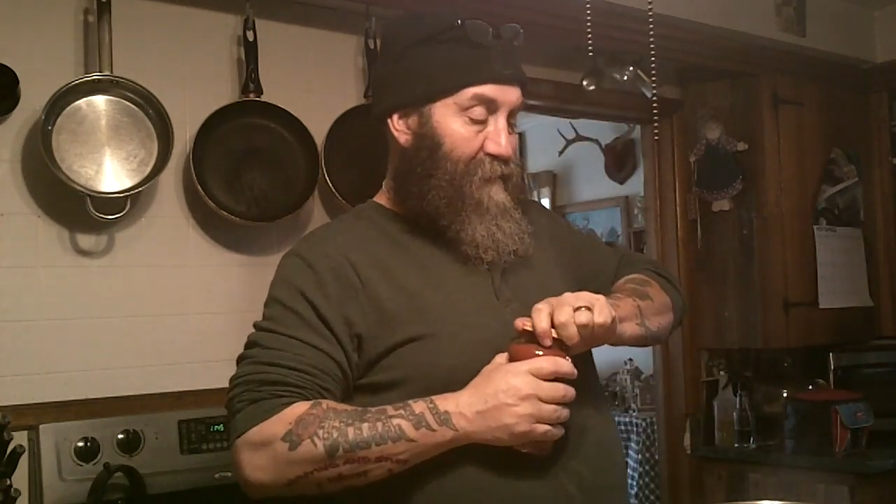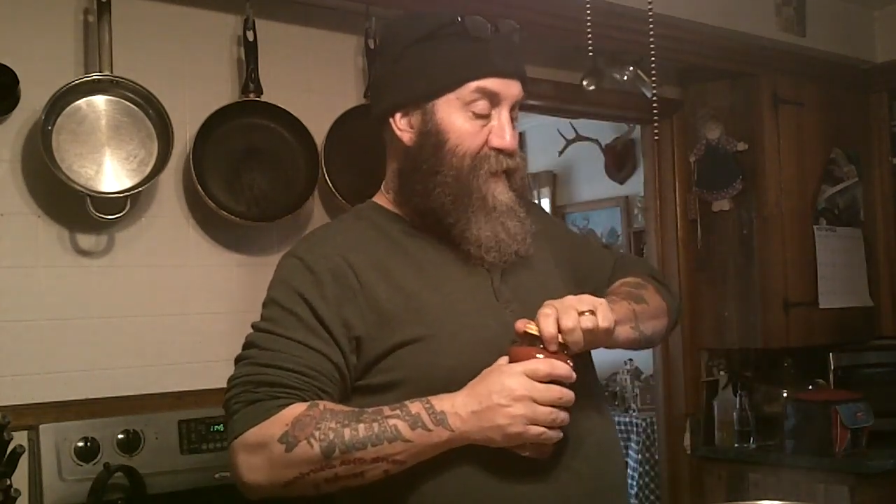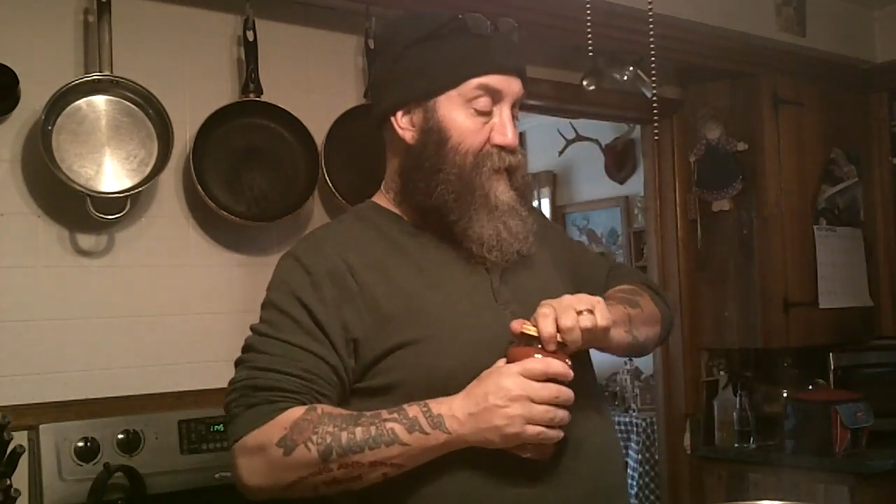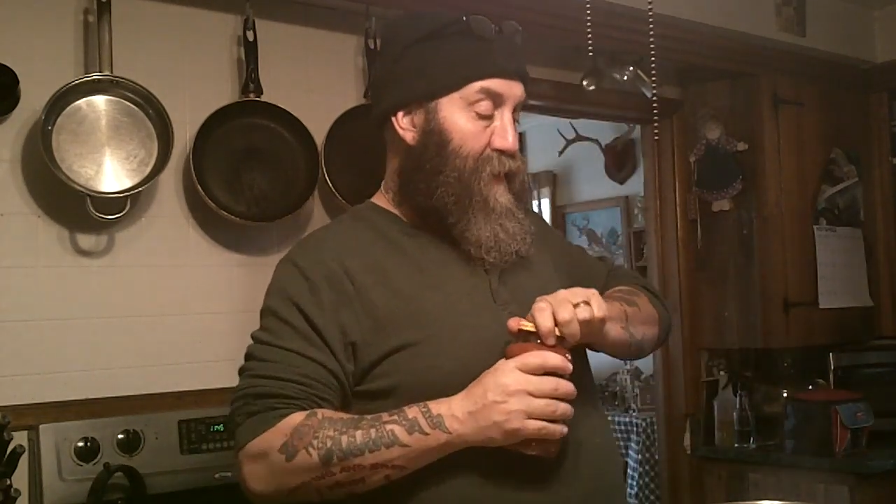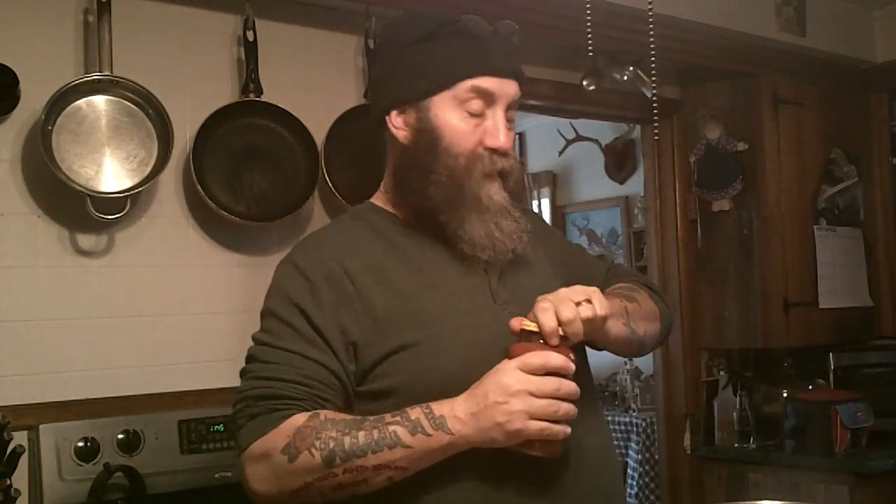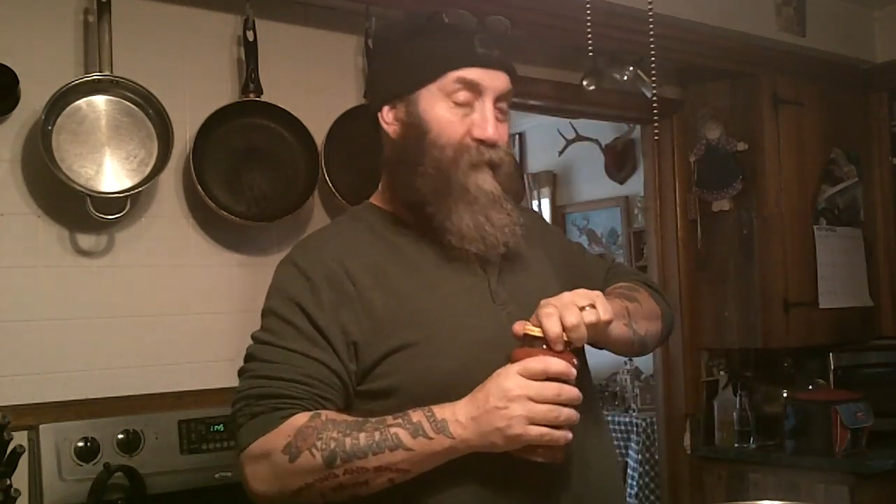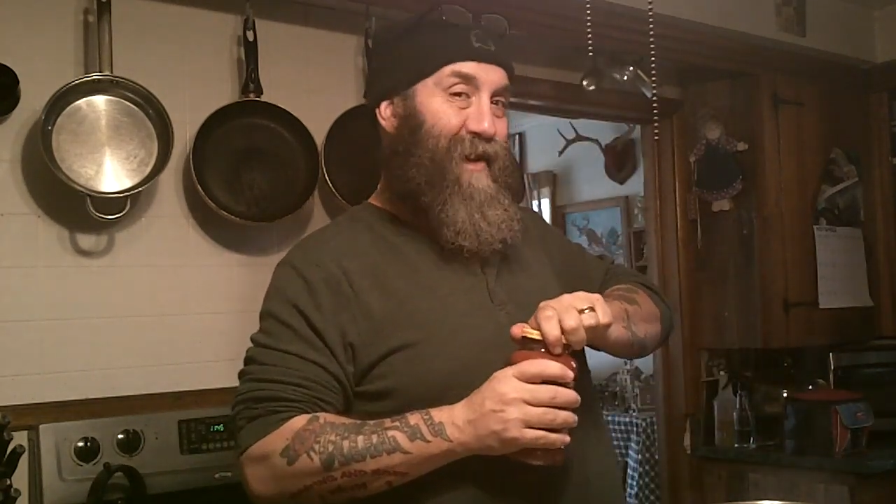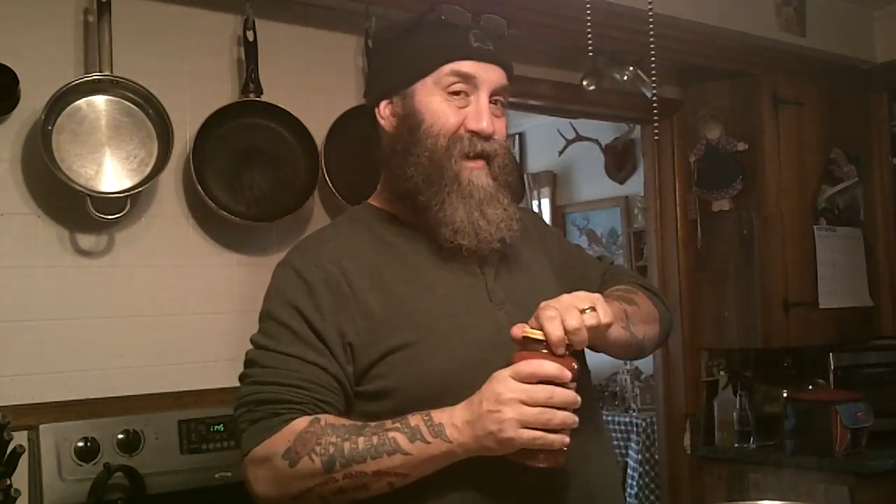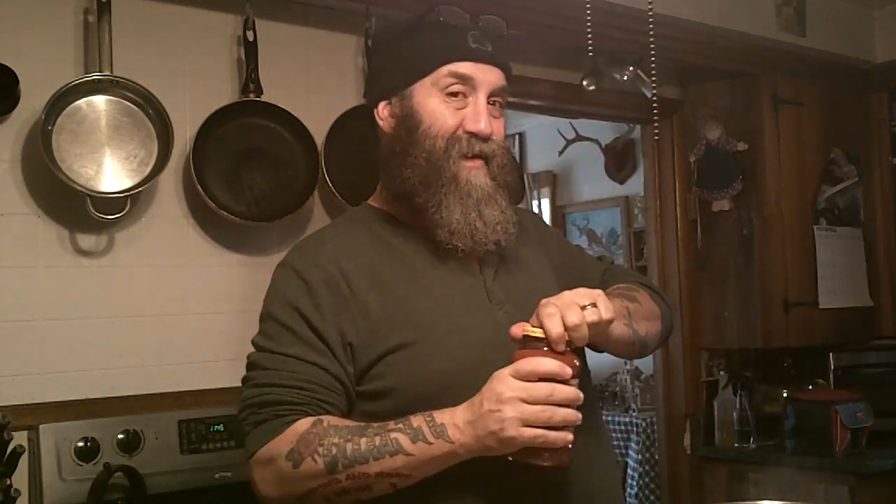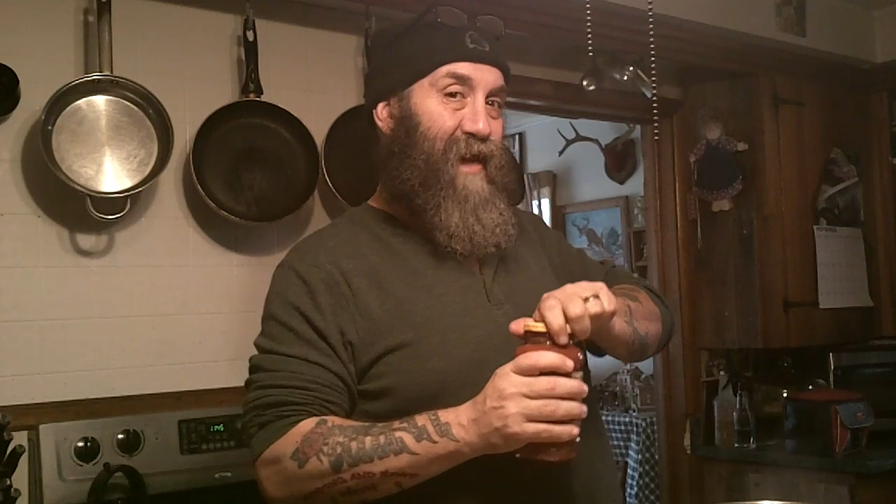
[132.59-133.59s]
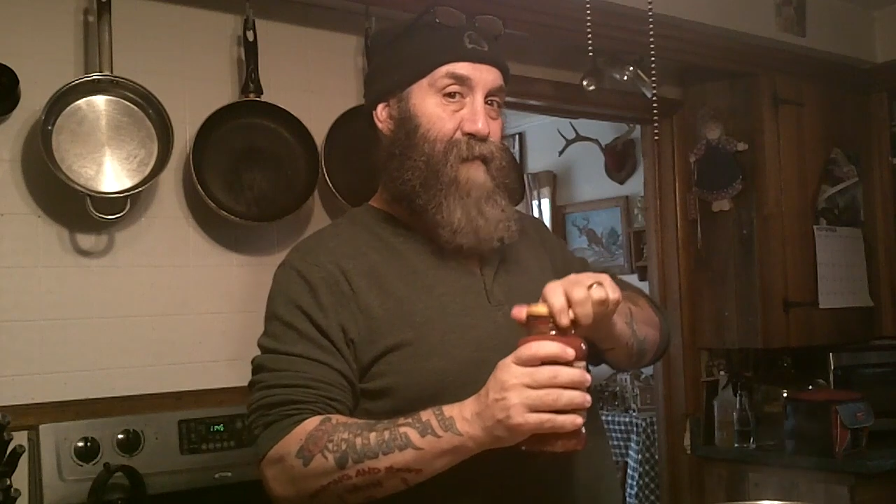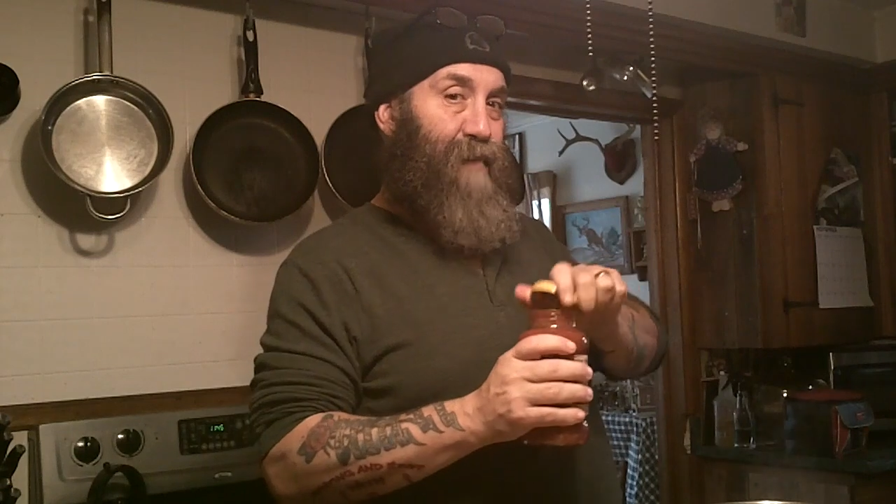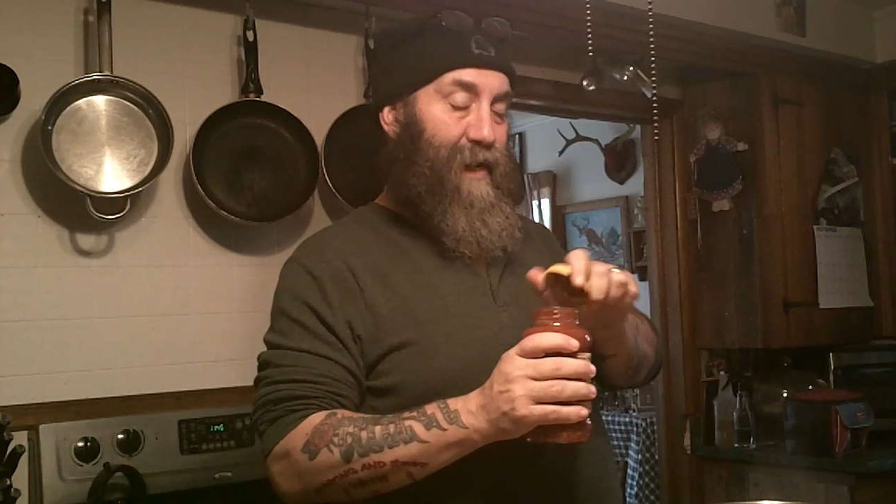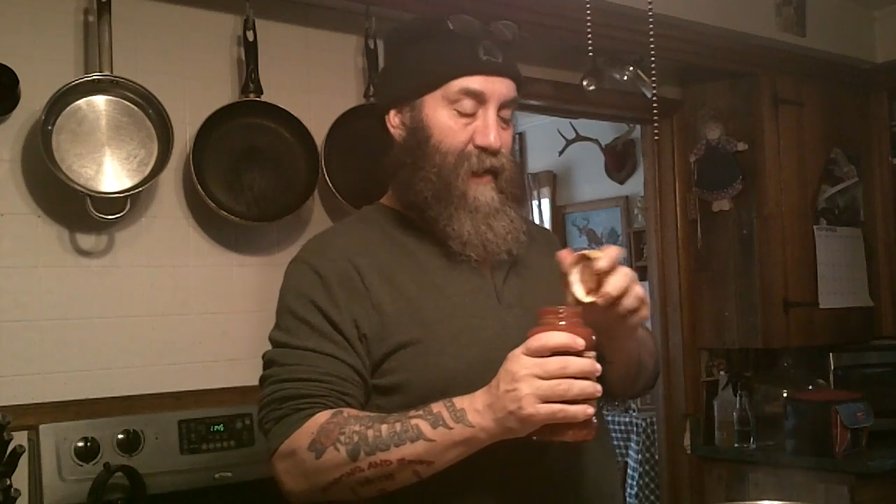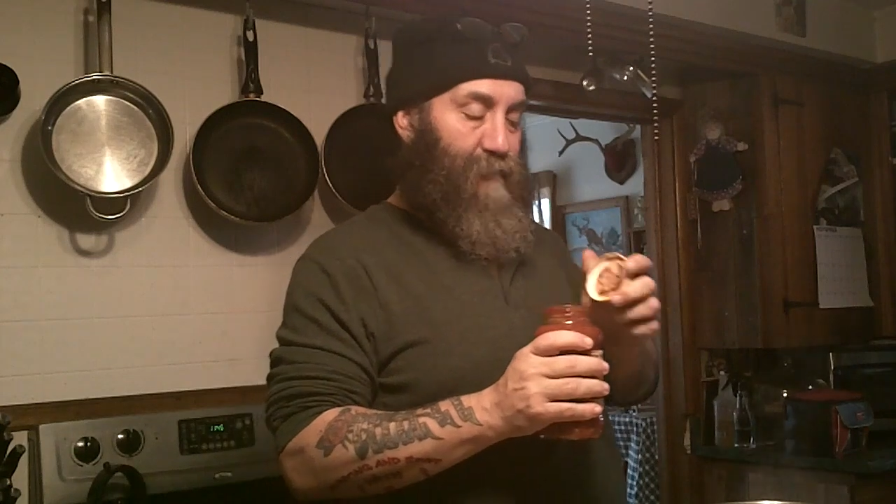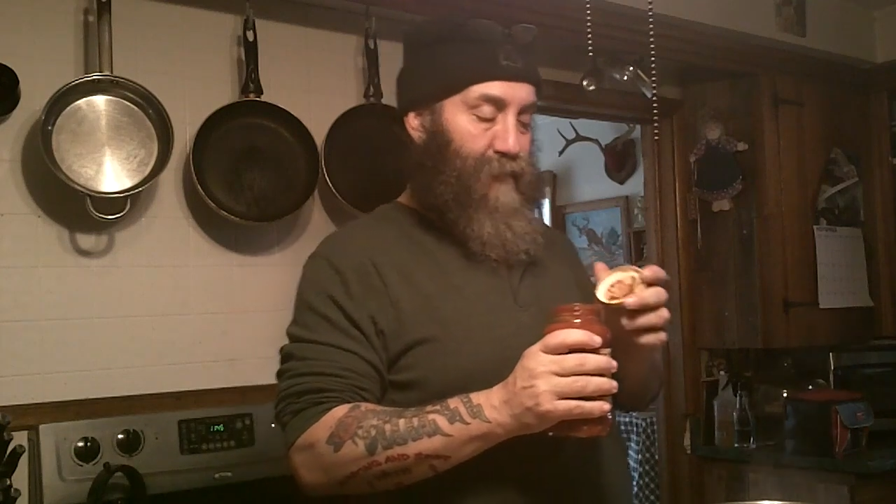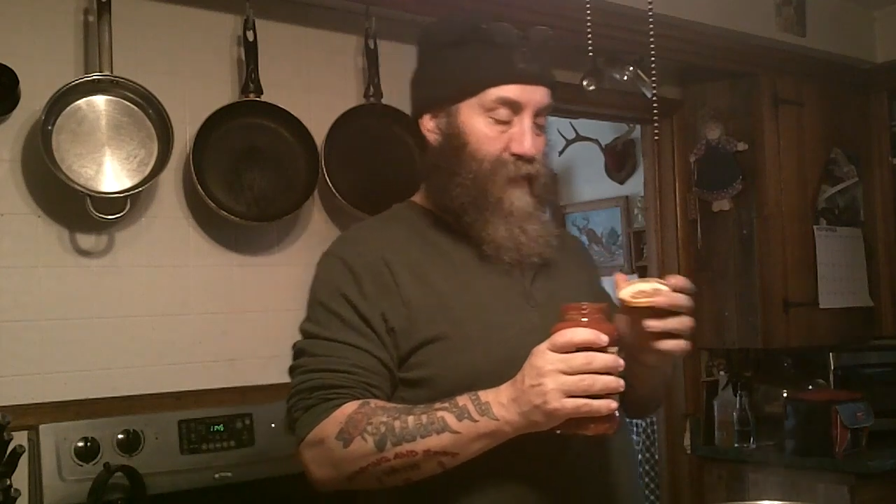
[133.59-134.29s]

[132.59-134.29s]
So in the same pot you